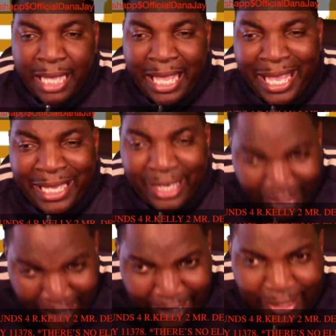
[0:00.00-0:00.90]
And
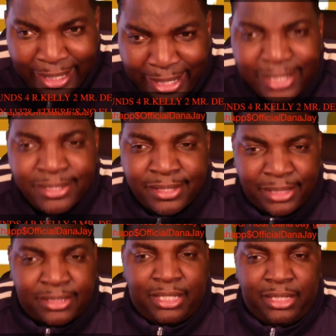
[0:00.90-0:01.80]
Atlanta is
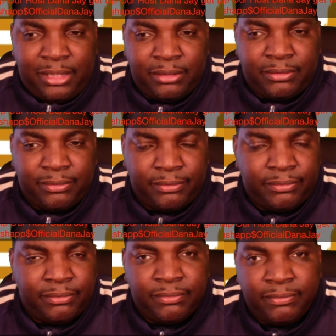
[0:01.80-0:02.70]
16.
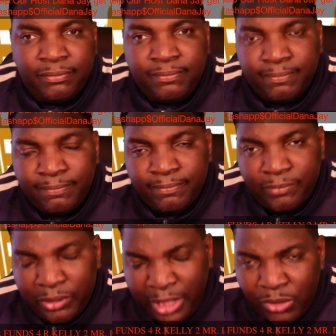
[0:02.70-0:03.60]

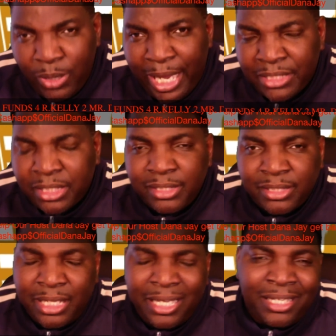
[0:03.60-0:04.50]
Legal age of
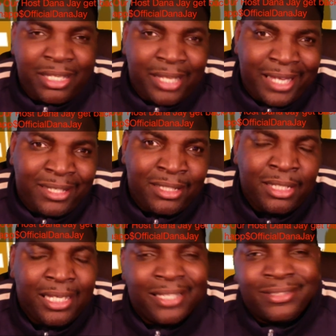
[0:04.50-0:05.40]
consent in Atlanta
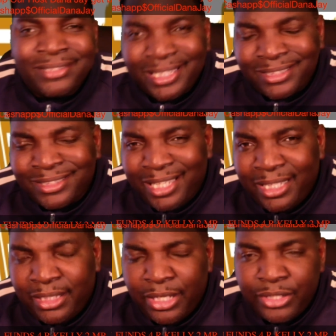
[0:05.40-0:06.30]
is
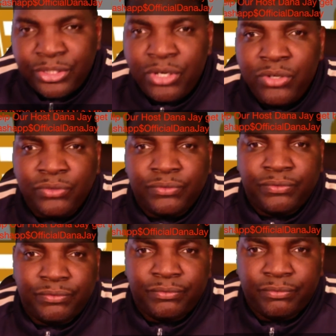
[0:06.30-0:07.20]
16 years old.
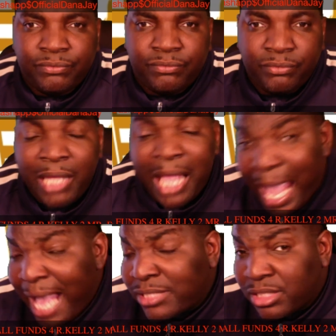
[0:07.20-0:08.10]

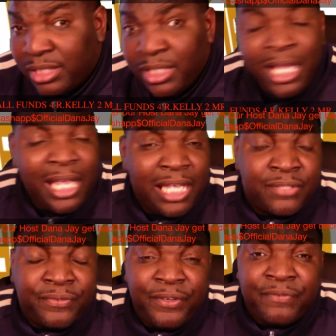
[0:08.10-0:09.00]
Actually,
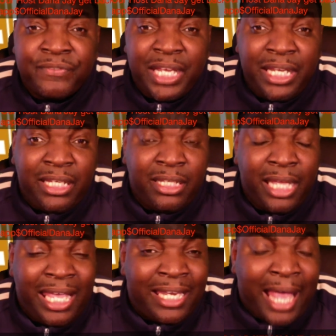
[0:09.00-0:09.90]
it's 15
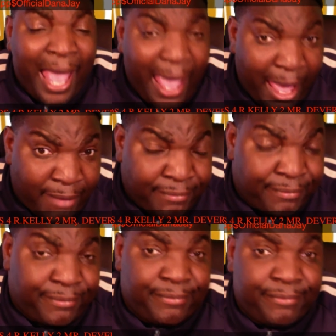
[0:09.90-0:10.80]
and a half.